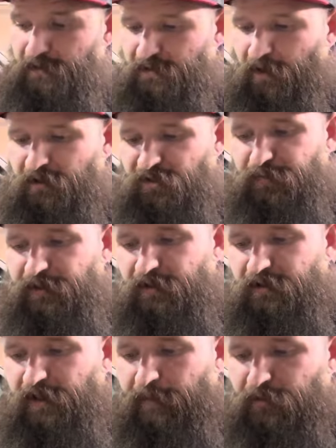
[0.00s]
will also be a
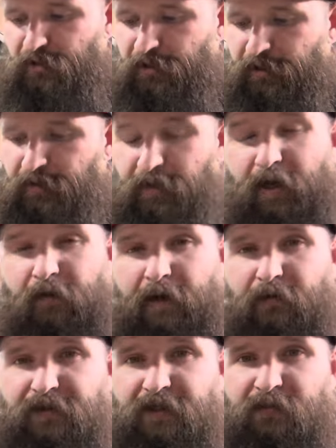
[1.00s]
good time to show you how I
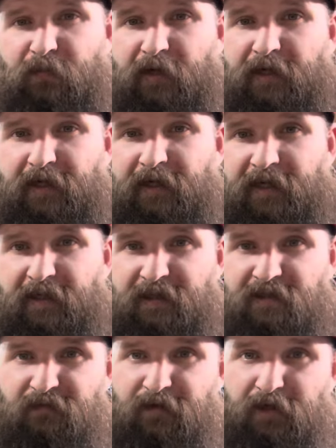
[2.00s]
was explaining in
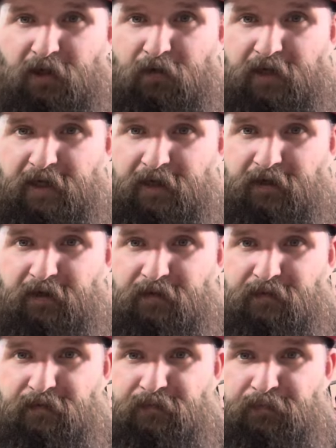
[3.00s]
this video here.
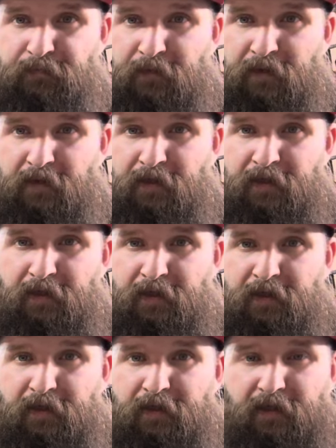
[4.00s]

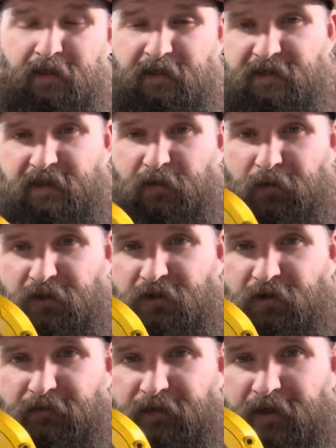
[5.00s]
It's the
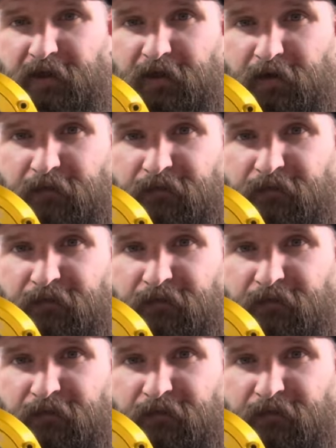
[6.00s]
original video